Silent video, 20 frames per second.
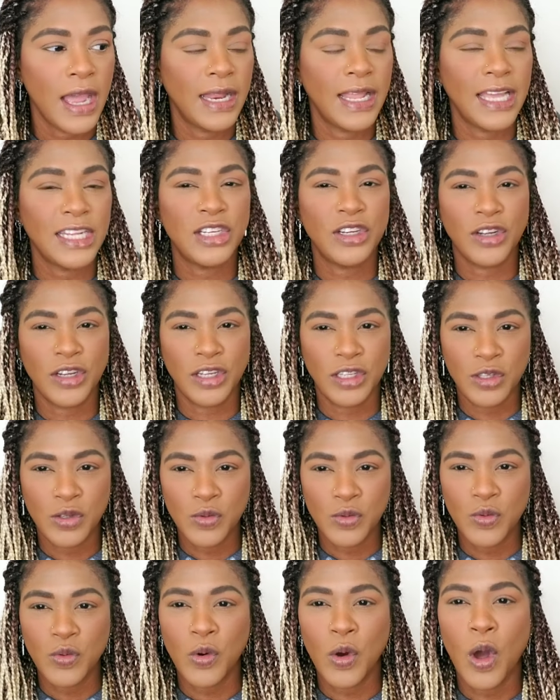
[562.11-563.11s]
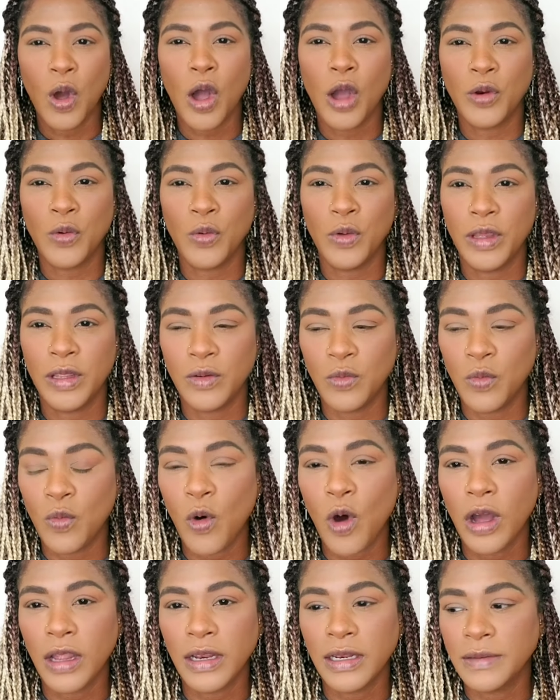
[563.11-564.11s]
that you can do on in
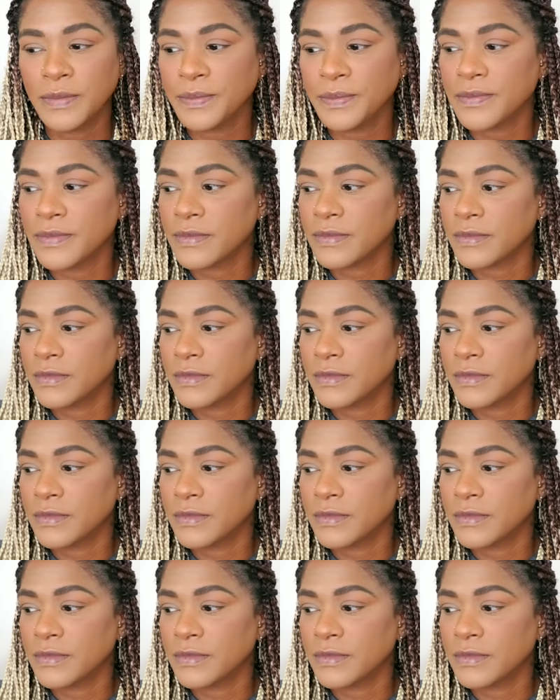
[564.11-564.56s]
one